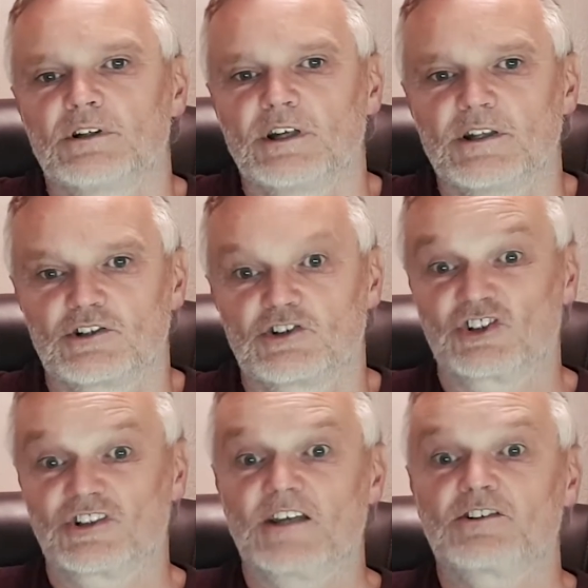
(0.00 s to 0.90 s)
Now, the
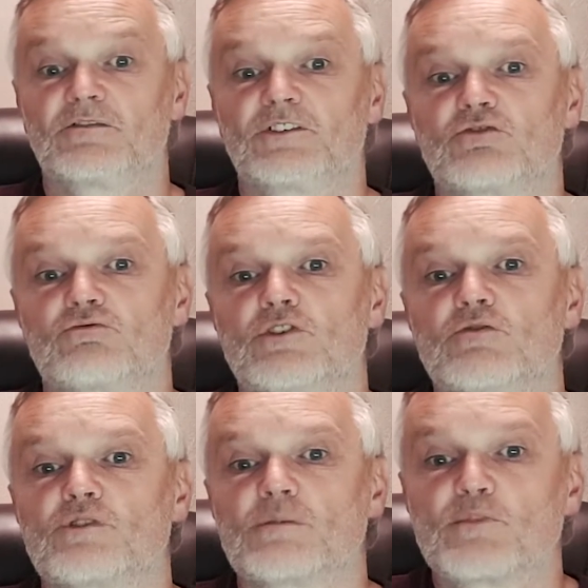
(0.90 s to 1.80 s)
success of this
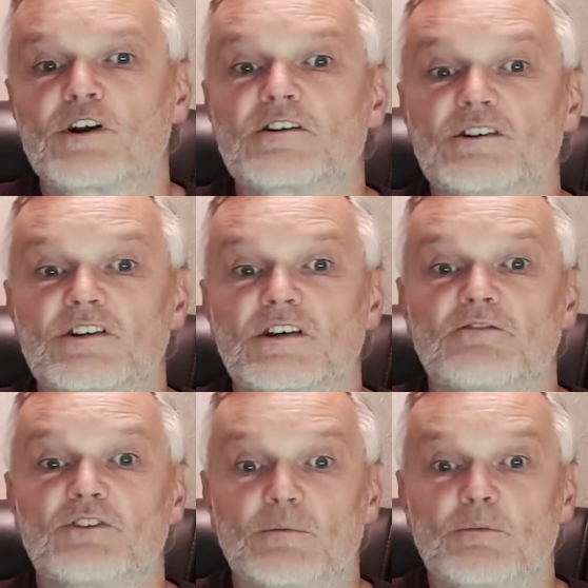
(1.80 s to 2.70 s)
ruse impresses
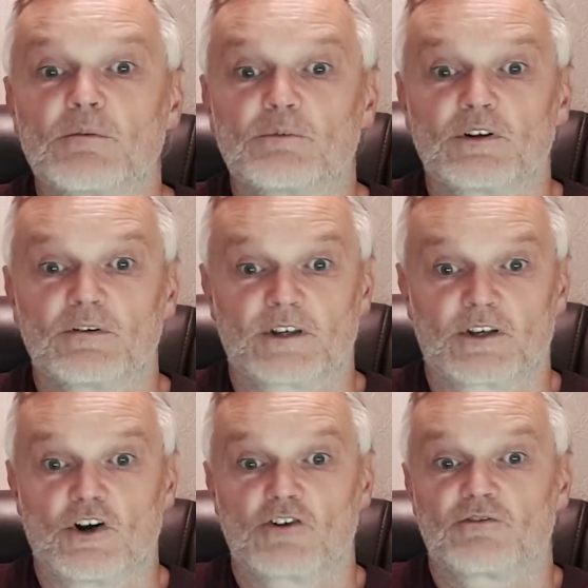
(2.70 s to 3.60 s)
even the people who have
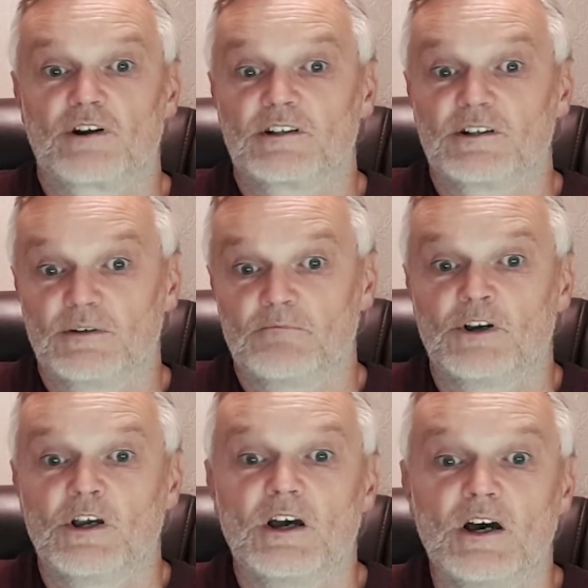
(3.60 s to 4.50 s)
incarcerated them,
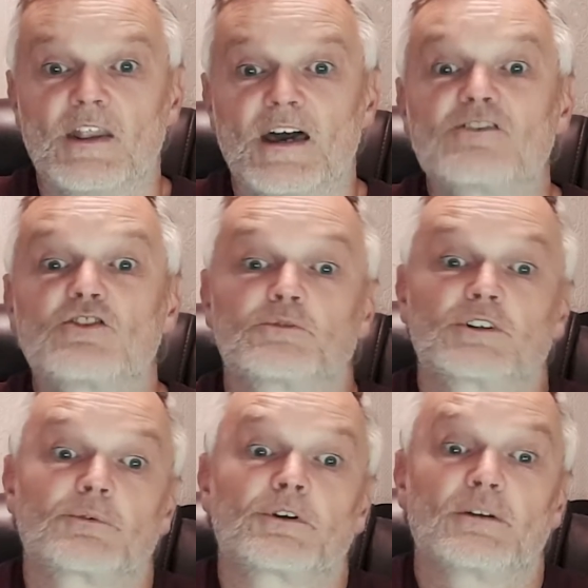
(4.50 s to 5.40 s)
and they
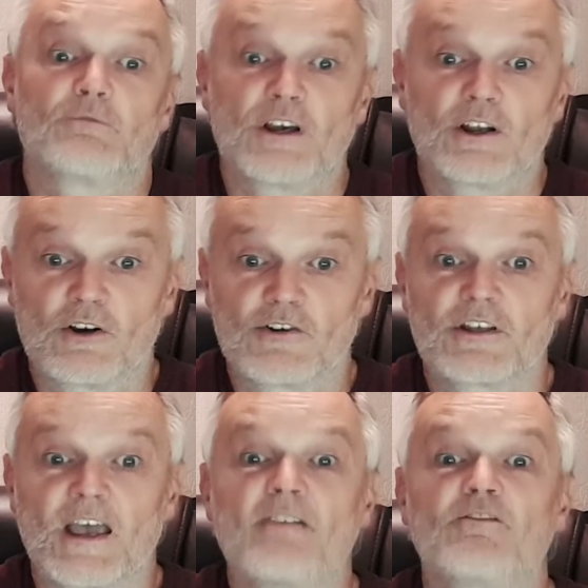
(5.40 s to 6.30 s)
subsequently realise
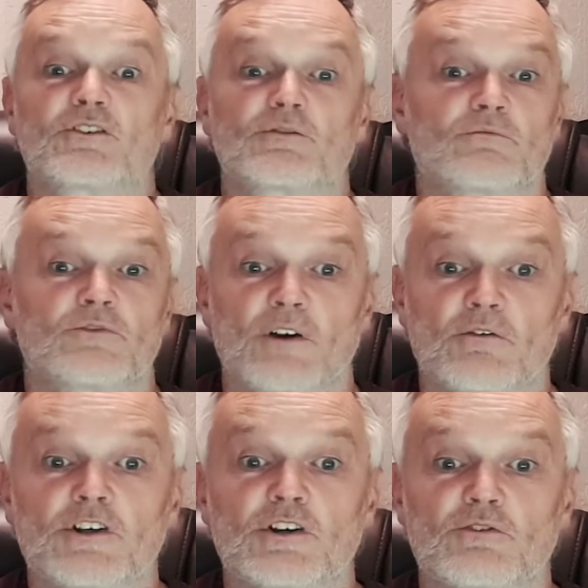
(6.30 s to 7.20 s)
that Everett was
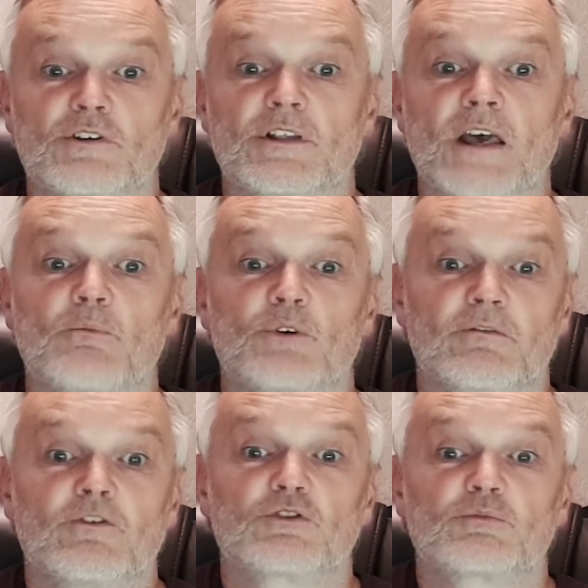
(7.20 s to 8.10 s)
only using them with
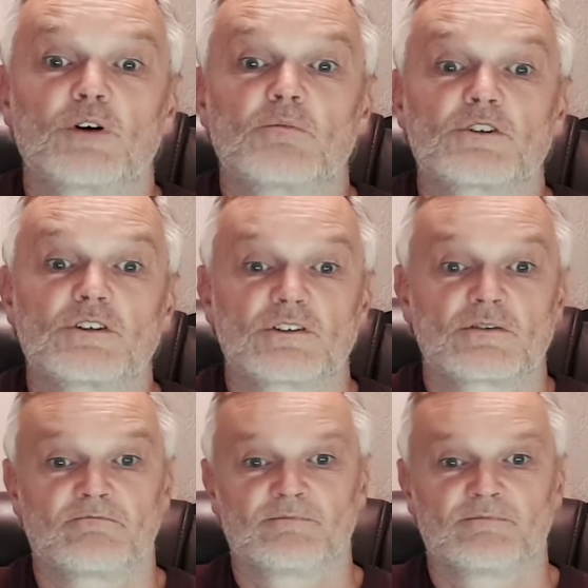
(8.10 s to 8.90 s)
false promises.